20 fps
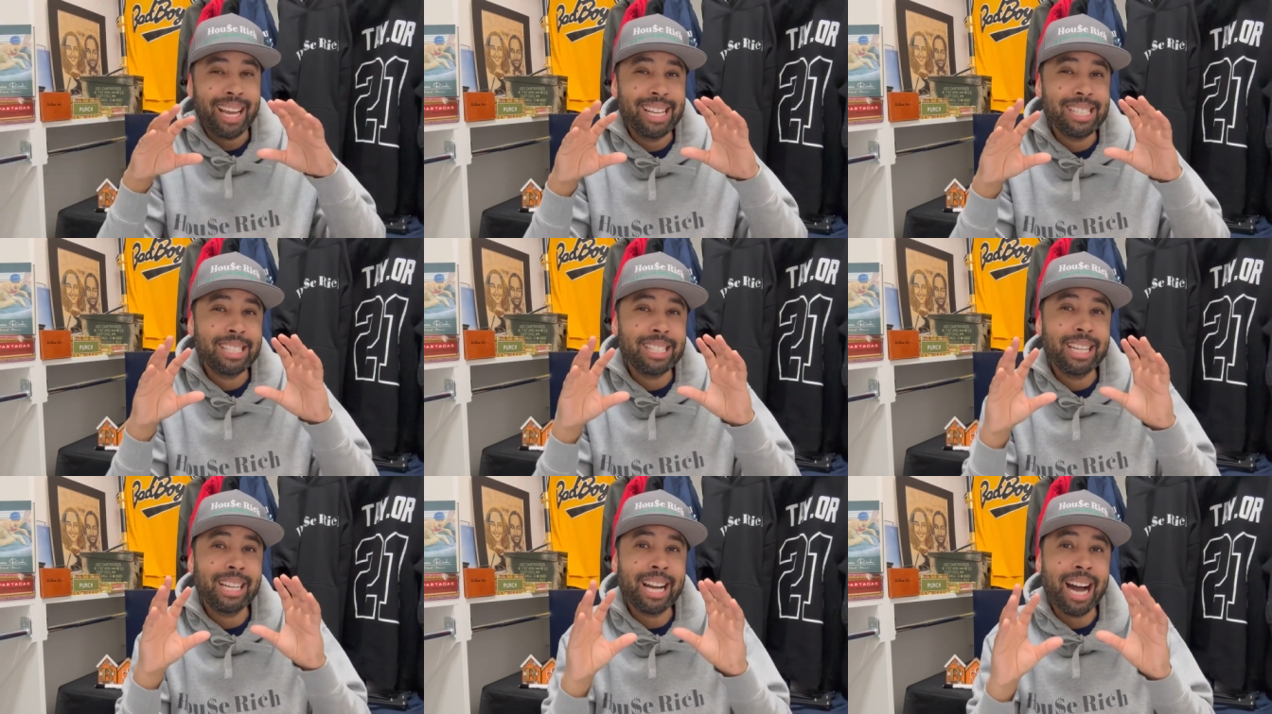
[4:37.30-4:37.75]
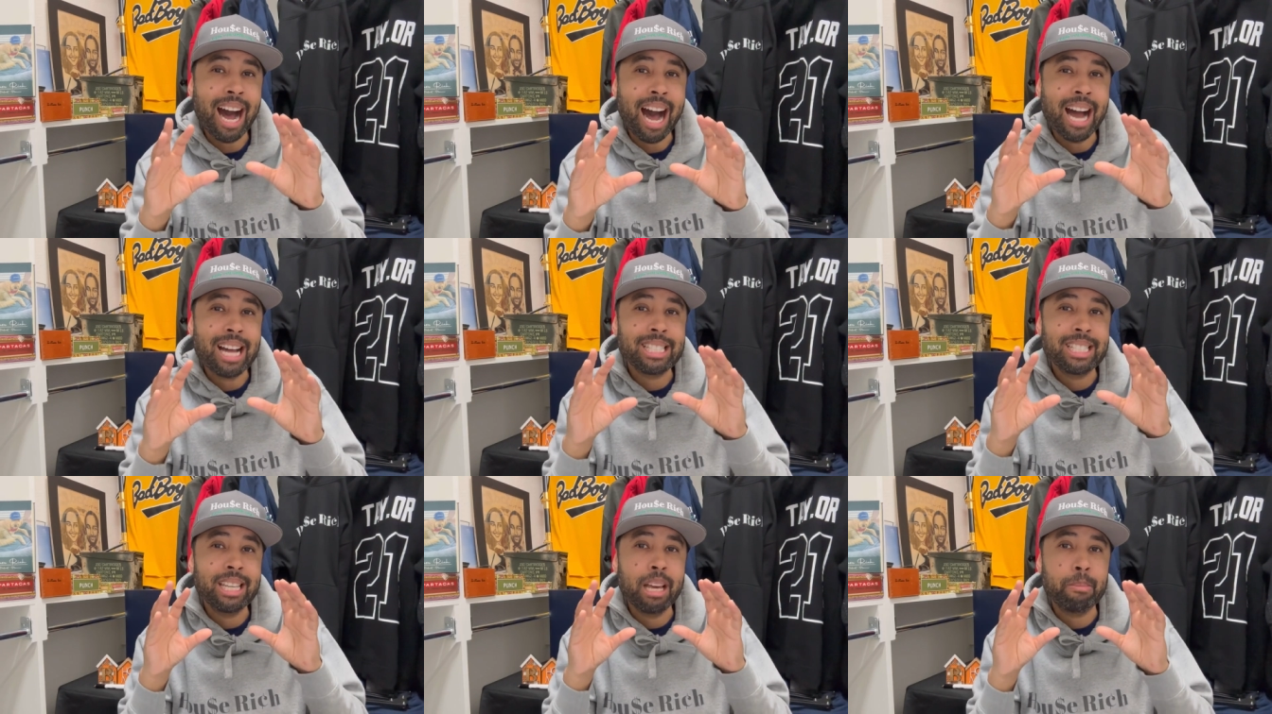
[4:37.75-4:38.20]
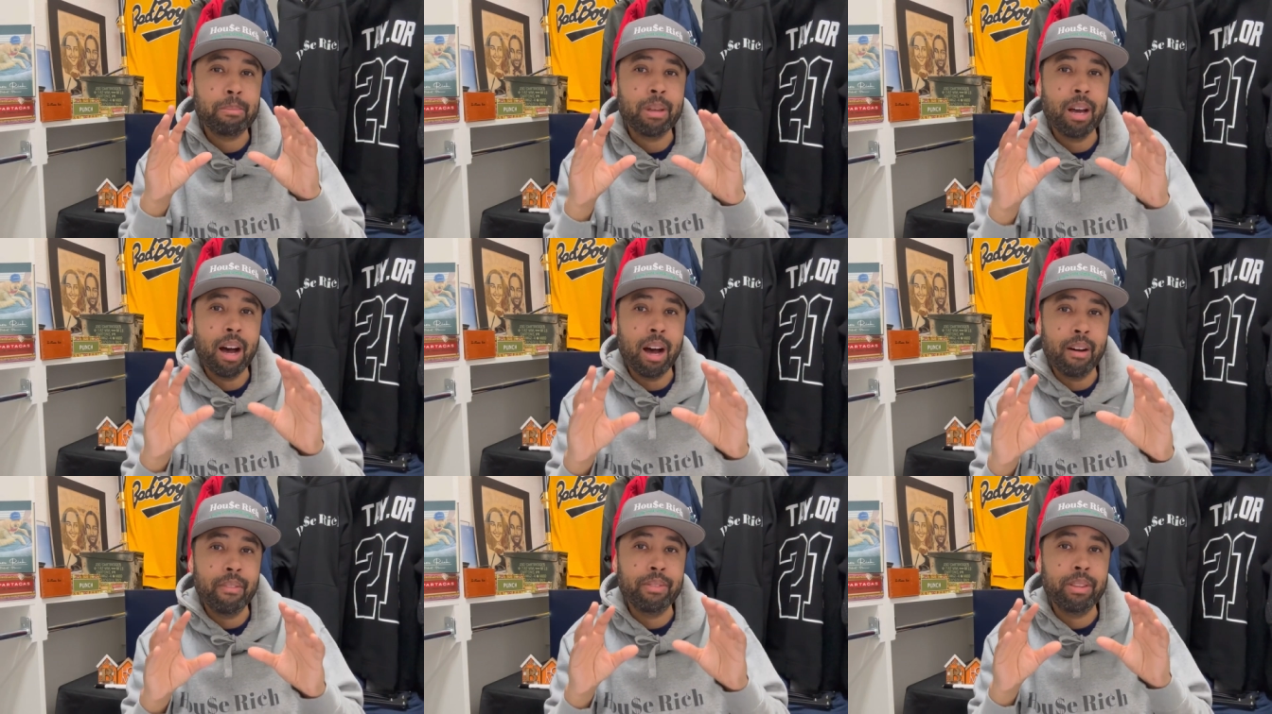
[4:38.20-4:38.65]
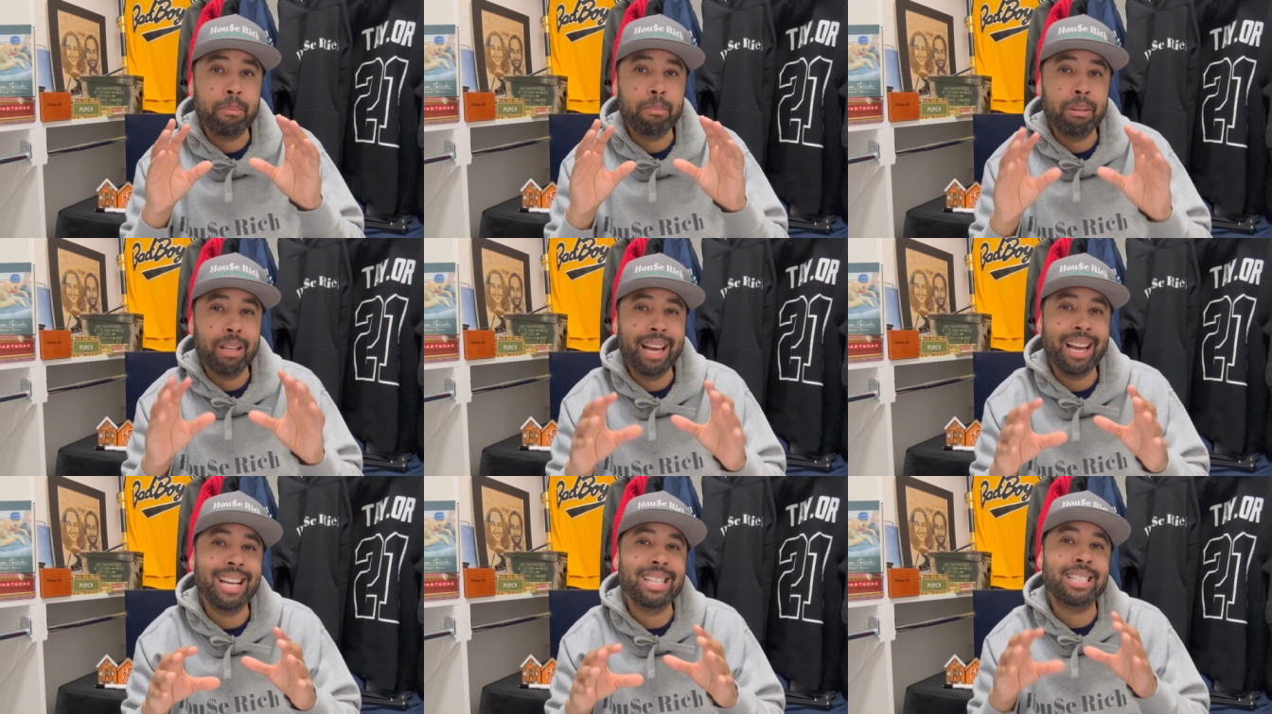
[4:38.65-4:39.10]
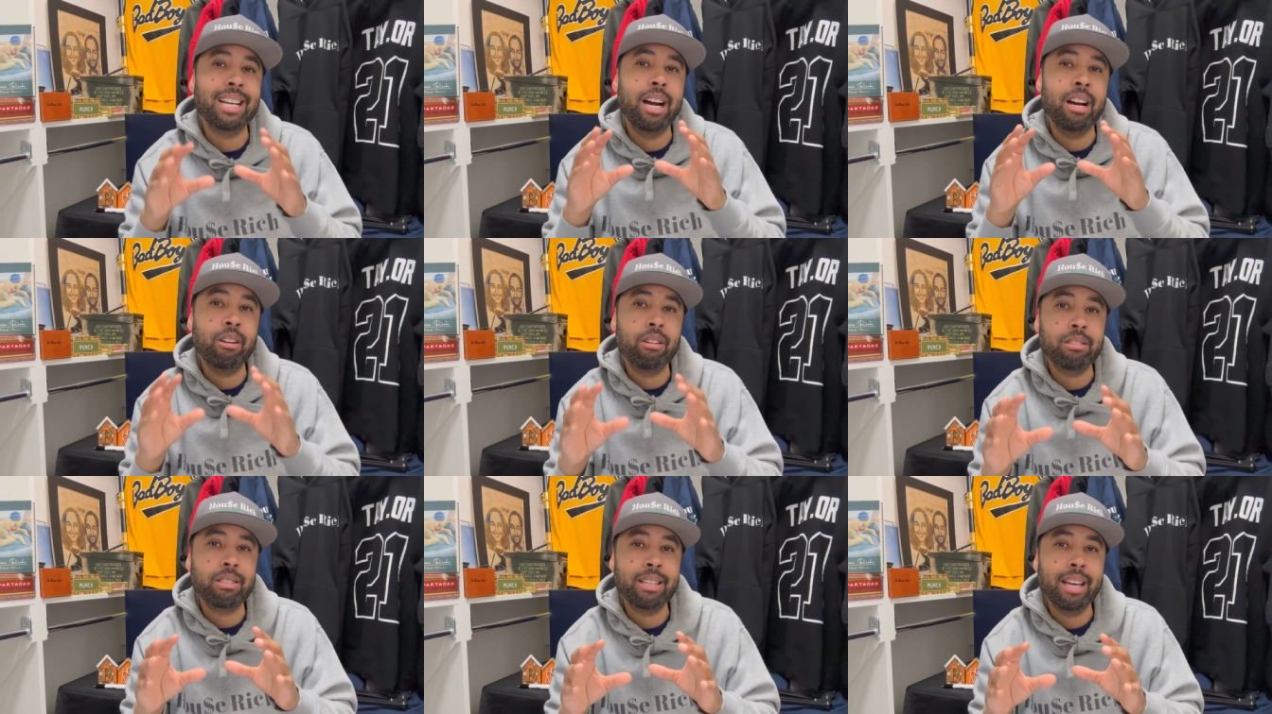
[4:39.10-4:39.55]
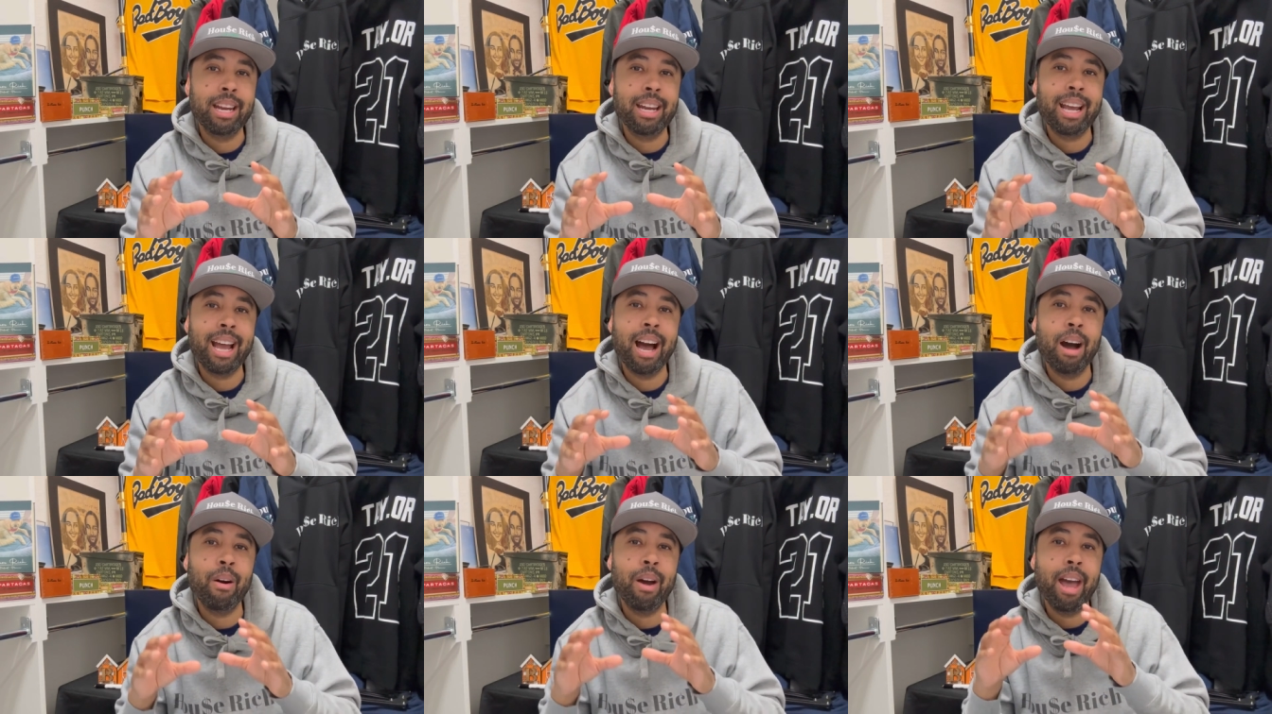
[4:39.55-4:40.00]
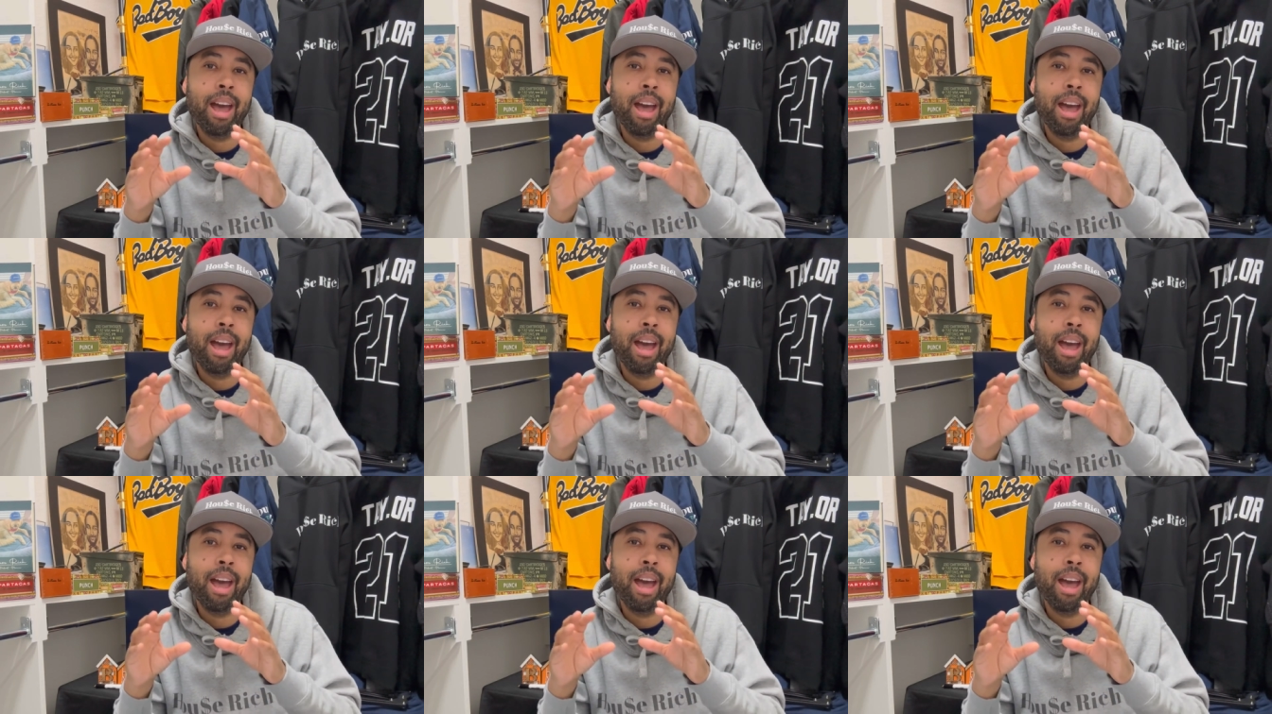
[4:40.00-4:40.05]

it's the concept of the play is understanding how